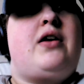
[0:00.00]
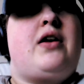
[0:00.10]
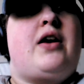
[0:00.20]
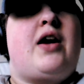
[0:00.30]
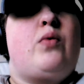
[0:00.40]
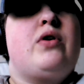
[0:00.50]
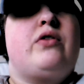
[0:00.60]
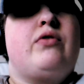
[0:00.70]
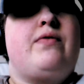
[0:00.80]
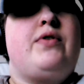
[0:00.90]
And I
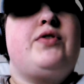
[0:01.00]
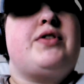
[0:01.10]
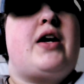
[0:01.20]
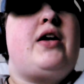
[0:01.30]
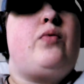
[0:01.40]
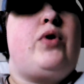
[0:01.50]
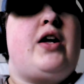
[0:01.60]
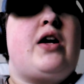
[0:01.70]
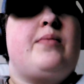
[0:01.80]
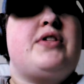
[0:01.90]
will refuse that when
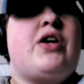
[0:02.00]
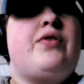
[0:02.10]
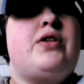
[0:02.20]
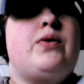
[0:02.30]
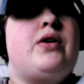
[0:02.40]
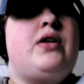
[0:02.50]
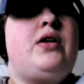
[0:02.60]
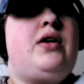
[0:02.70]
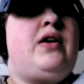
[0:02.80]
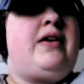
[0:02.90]
it comes down to it.
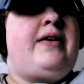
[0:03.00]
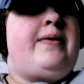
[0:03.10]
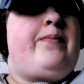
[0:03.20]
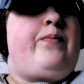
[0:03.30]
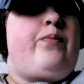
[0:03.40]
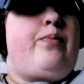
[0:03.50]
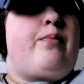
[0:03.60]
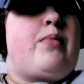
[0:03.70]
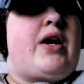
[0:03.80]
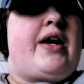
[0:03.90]

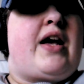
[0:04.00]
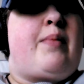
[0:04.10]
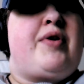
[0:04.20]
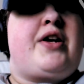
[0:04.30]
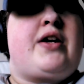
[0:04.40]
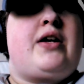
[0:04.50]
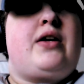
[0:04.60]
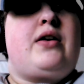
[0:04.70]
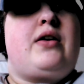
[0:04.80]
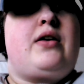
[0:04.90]
My appetite,
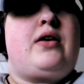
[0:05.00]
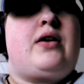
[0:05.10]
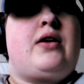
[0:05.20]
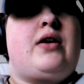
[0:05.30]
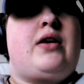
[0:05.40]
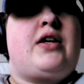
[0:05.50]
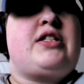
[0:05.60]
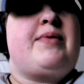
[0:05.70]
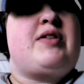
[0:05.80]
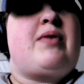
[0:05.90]
uh, not
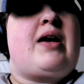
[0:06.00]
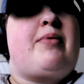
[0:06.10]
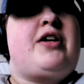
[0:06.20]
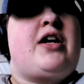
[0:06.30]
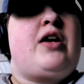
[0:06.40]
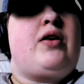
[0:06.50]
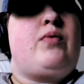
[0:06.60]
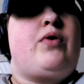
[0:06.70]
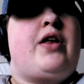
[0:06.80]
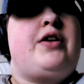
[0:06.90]
so much my appetite,
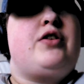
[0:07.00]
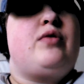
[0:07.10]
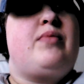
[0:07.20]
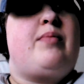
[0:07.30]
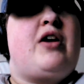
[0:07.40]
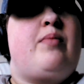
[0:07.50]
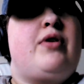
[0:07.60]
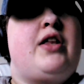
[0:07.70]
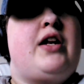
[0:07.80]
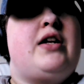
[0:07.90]
well, that too, but my
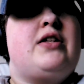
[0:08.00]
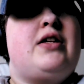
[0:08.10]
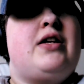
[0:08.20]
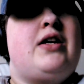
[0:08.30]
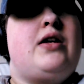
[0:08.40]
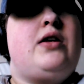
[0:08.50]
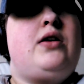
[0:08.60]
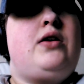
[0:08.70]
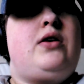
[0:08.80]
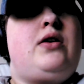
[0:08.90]
ability to eat,
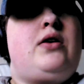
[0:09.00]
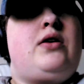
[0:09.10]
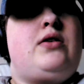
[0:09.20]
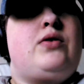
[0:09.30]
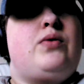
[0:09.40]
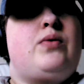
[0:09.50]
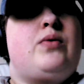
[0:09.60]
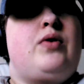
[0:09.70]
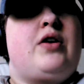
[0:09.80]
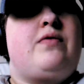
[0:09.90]

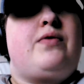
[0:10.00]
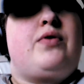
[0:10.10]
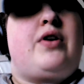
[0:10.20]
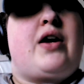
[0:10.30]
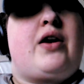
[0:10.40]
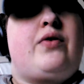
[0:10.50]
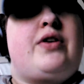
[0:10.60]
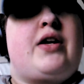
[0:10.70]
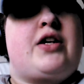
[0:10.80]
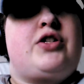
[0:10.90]
to get food down,
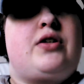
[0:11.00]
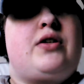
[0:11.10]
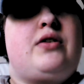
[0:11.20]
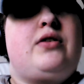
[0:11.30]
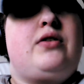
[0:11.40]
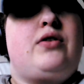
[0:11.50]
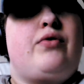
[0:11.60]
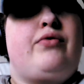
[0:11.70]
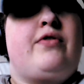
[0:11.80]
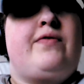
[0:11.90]
to actually go
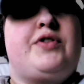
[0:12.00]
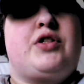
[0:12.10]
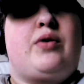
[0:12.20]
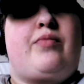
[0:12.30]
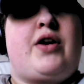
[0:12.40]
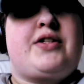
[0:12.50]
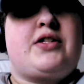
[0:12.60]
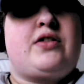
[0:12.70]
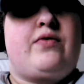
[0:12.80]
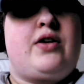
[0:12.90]
through the physical
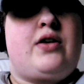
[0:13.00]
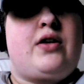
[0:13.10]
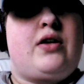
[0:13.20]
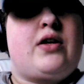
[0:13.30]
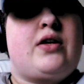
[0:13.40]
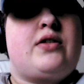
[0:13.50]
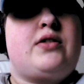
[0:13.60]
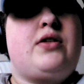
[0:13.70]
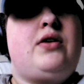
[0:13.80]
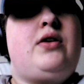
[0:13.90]
process of eating has